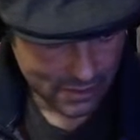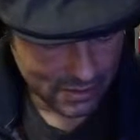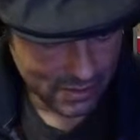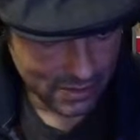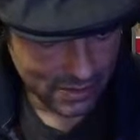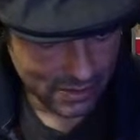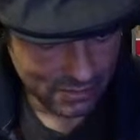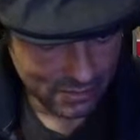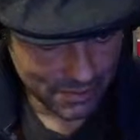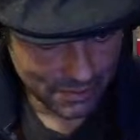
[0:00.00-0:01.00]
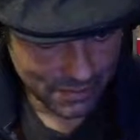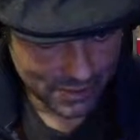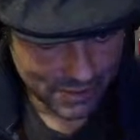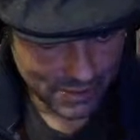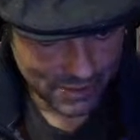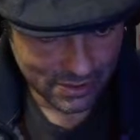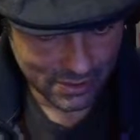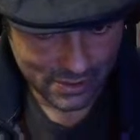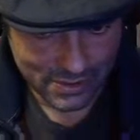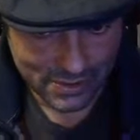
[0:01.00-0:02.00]
Is that something you can see here
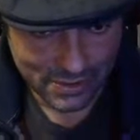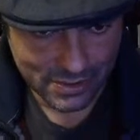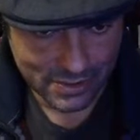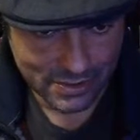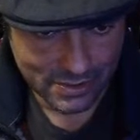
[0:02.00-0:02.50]
easily?